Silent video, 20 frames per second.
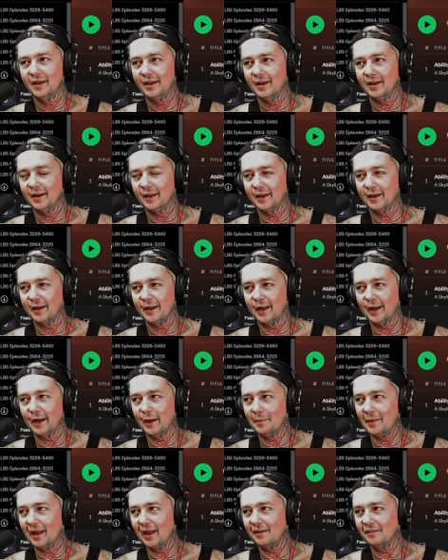And I I
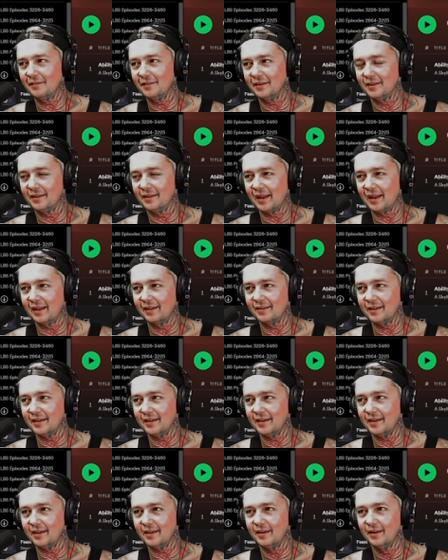imagine that
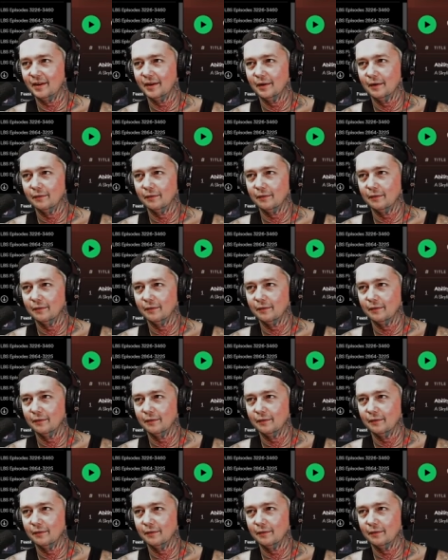the